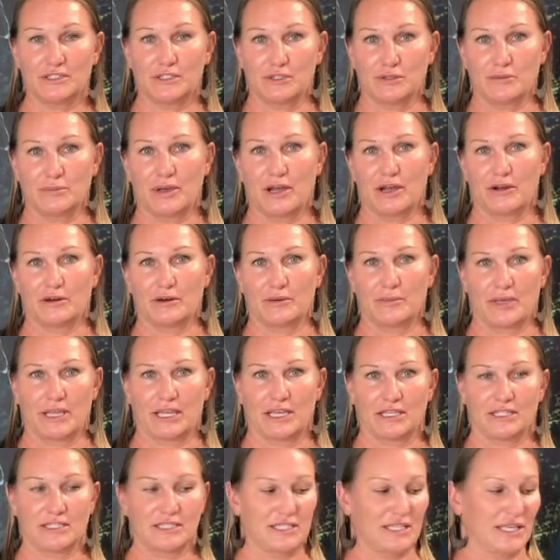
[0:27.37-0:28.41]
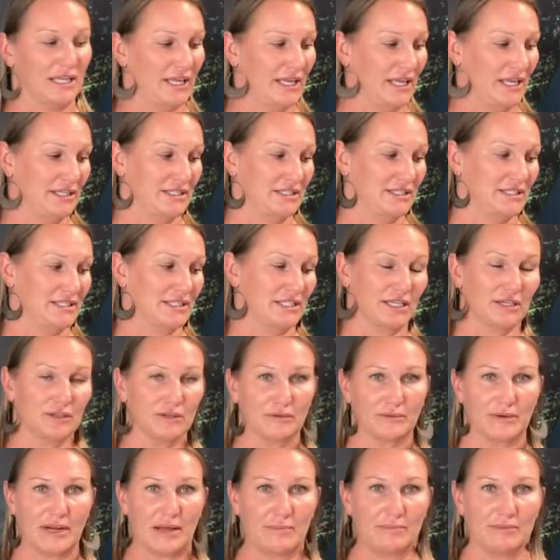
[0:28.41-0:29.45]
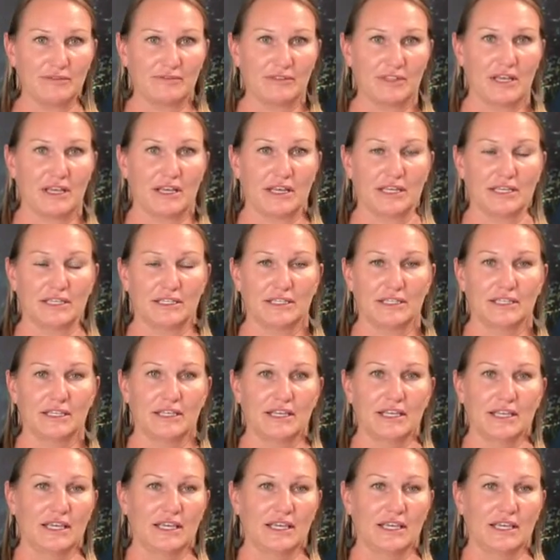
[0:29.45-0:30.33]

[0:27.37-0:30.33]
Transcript: two power bands, and a single wrap of line.